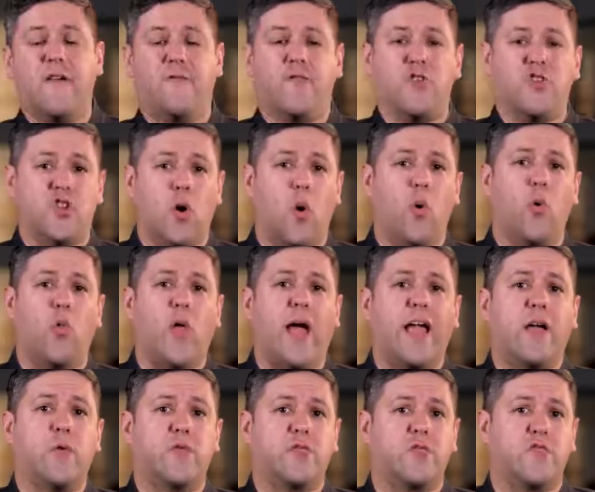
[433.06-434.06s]
If you don't
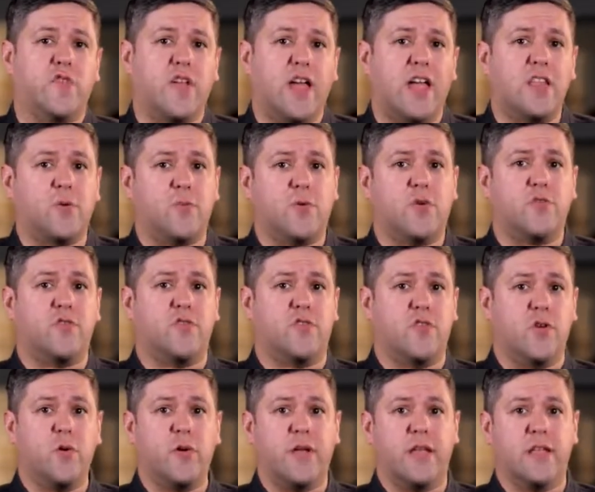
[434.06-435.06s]
like what they're saying or what they're
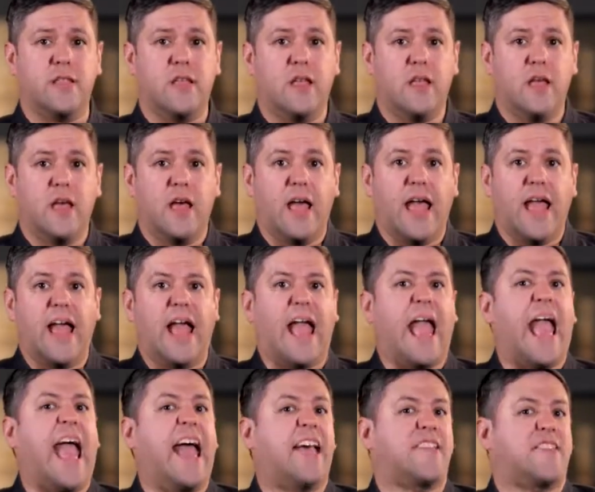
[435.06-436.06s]
doing,
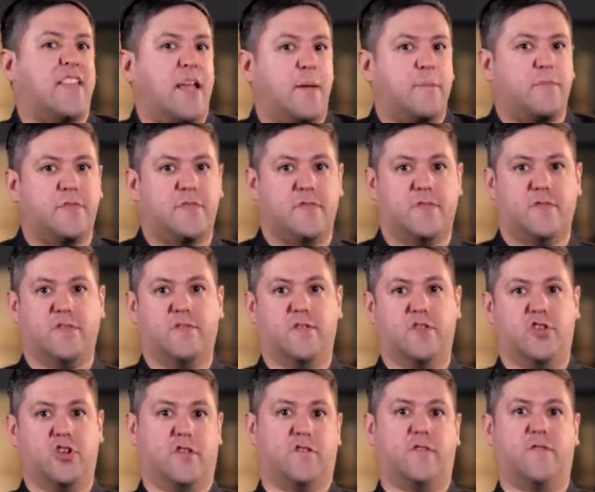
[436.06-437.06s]
ask them to
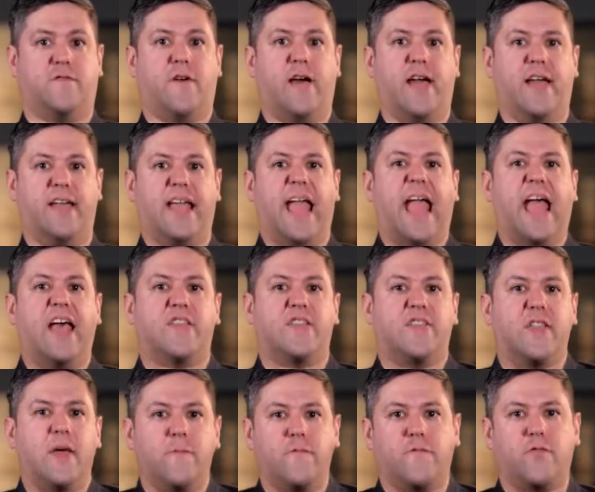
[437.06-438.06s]
justify it. Ask
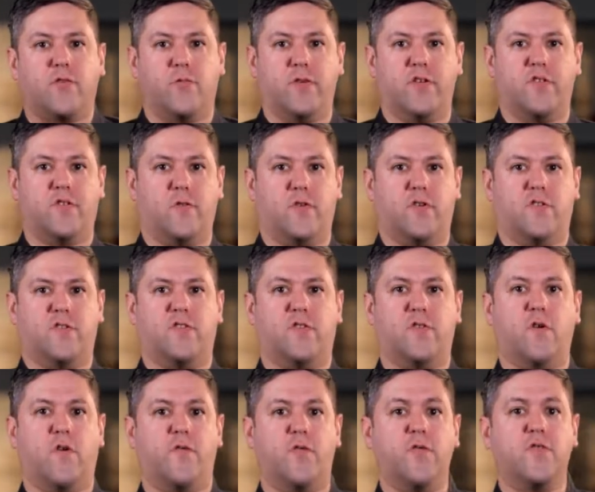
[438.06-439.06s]
them for resources.
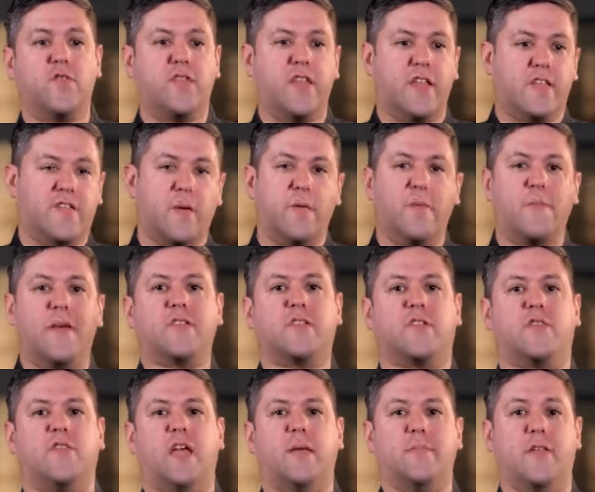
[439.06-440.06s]
So if you think someone makes a
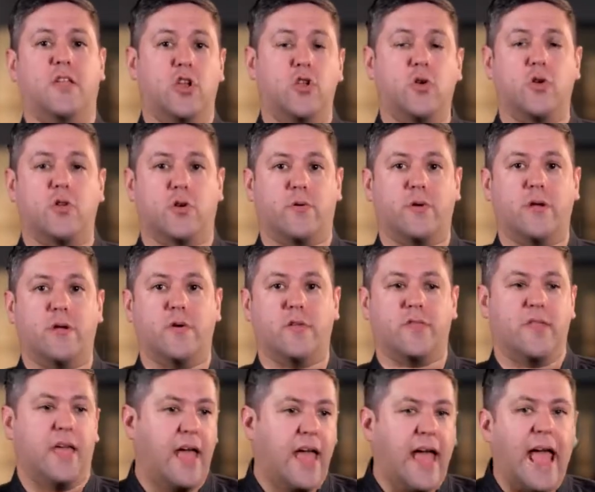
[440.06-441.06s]
claim that you don't agree
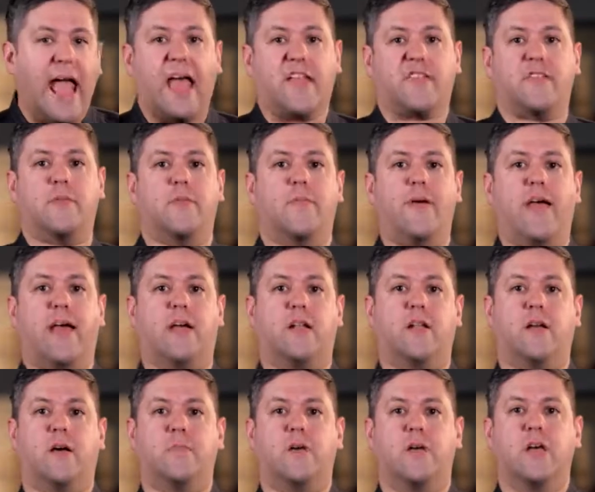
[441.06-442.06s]
with, ask them to back it
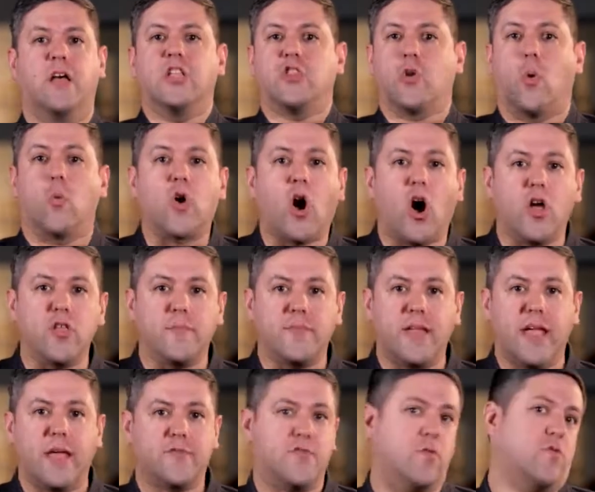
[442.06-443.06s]
up. Don't call them
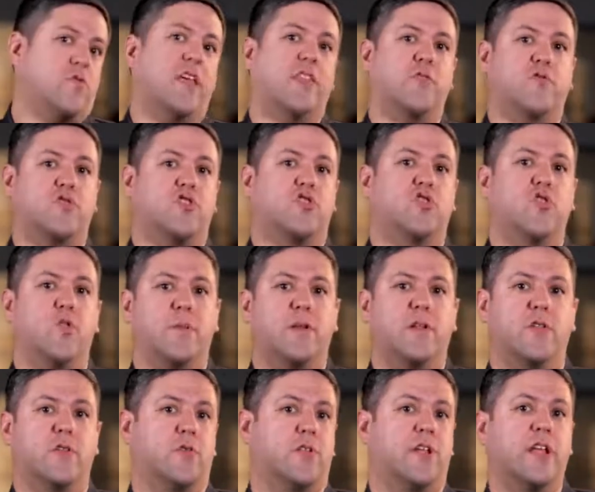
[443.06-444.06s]
names. Don't say they're stupid
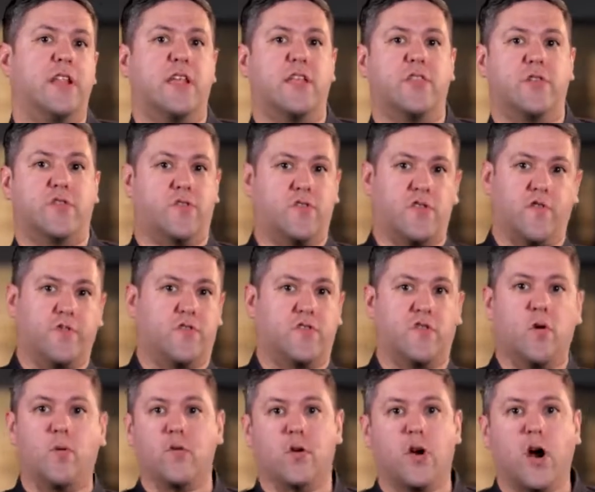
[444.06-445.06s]
and they're an idiot and their stuff is
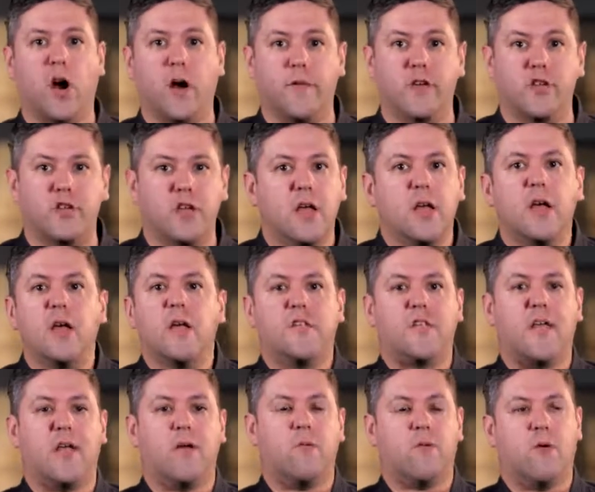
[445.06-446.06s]
total garbage.
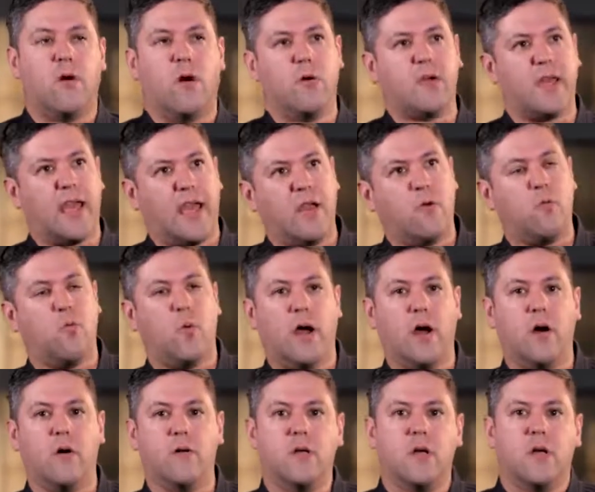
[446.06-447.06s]
Say, okay,
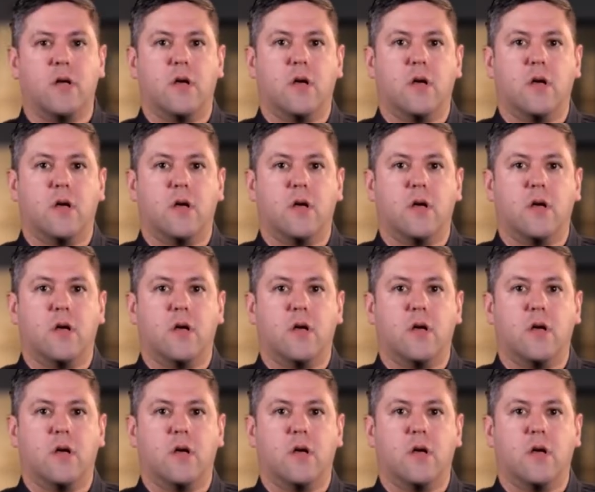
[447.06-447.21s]
well,